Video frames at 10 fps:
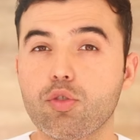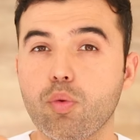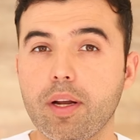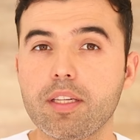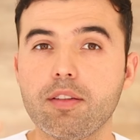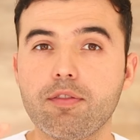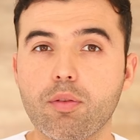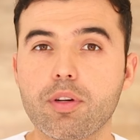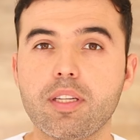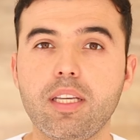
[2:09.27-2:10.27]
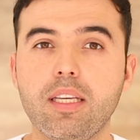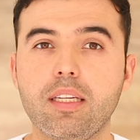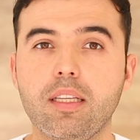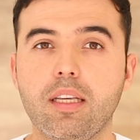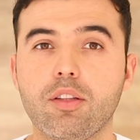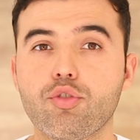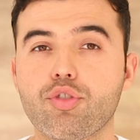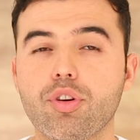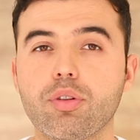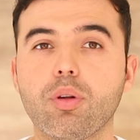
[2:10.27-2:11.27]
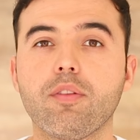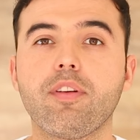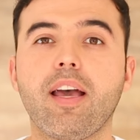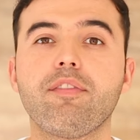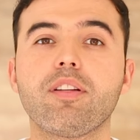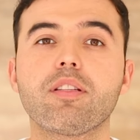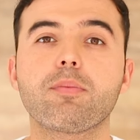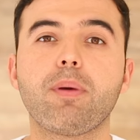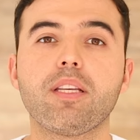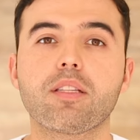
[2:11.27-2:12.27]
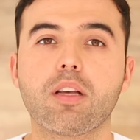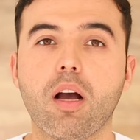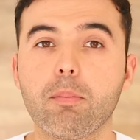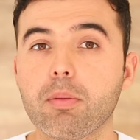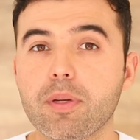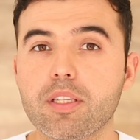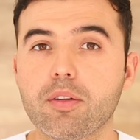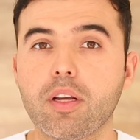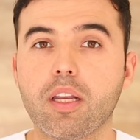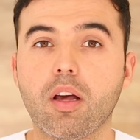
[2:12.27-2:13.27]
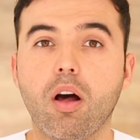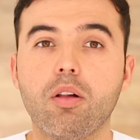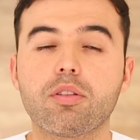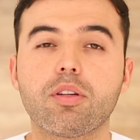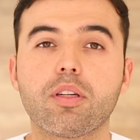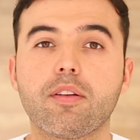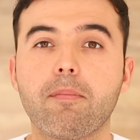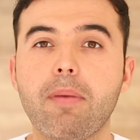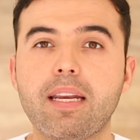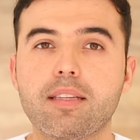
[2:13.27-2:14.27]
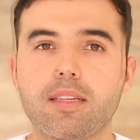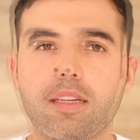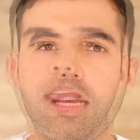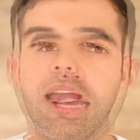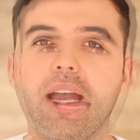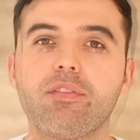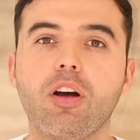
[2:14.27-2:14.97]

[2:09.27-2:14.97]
in twenty fourteen in the Journal of Evidence-Based Complementary and Alternative Medicine, had